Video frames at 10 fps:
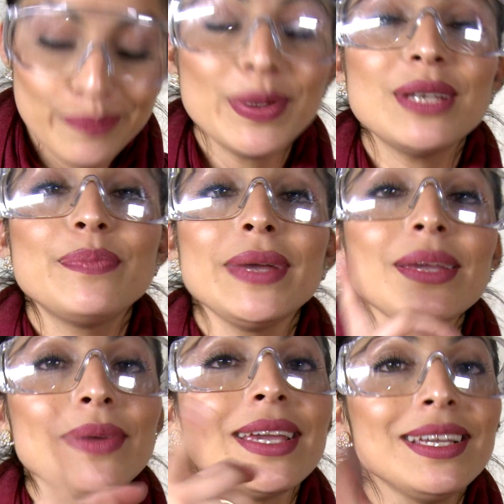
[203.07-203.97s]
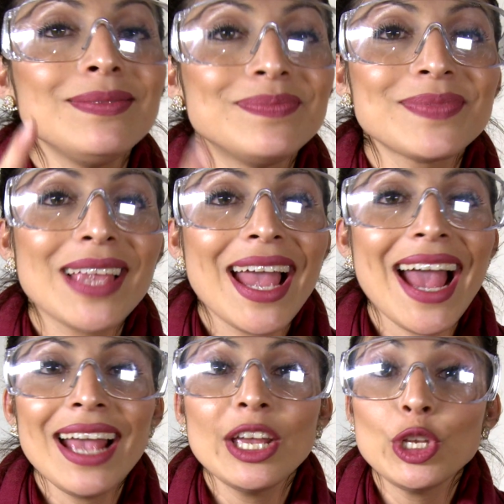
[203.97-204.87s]
but maybe
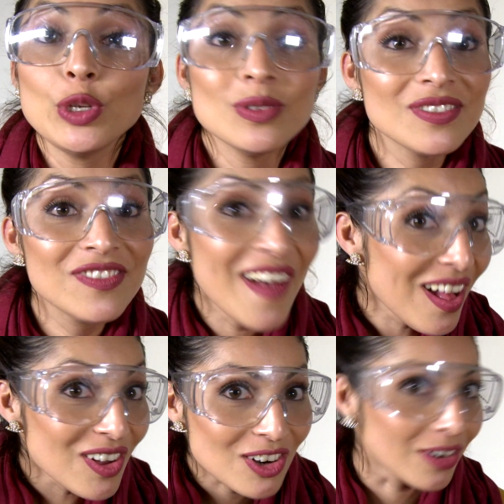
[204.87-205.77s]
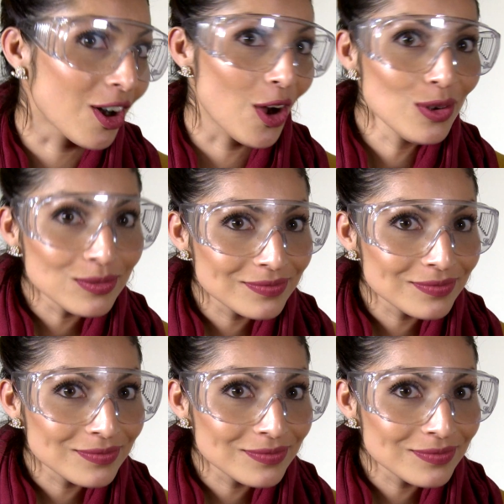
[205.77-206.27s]
I can use Velcro.